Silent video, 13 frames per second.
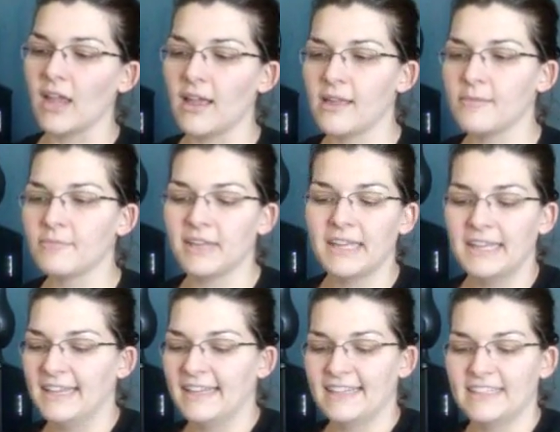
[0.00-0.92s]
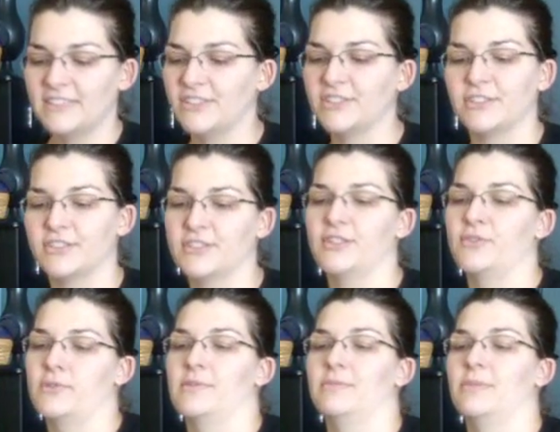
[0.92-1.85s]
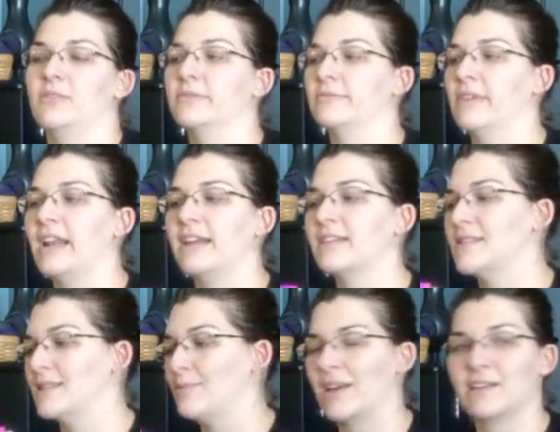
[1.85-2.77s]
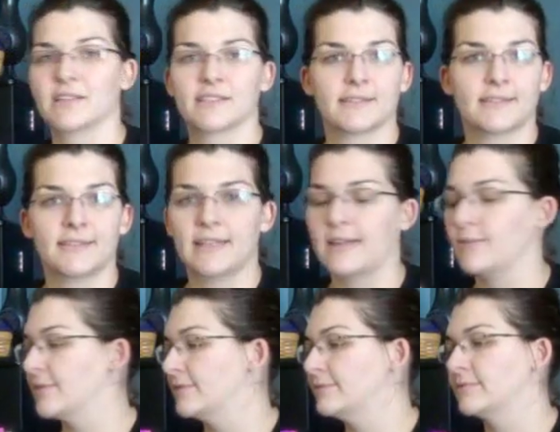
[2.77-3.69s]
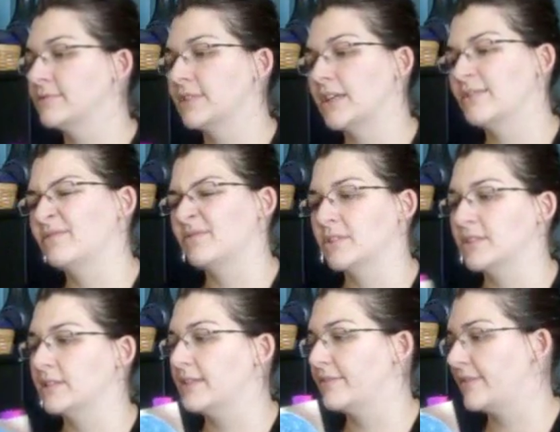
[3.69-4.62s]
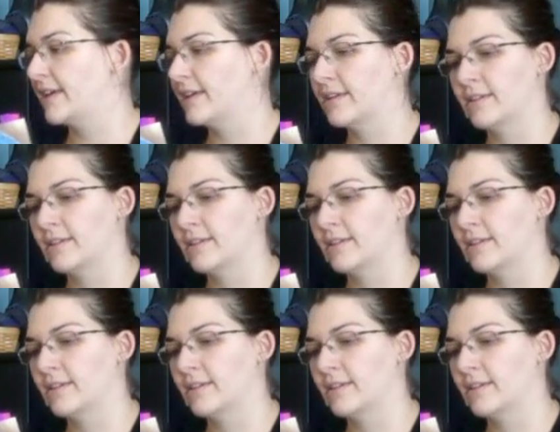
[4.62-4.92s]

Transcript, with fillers: Um, it just looks adorable. And I could see my cousin in that one. So we'll see if I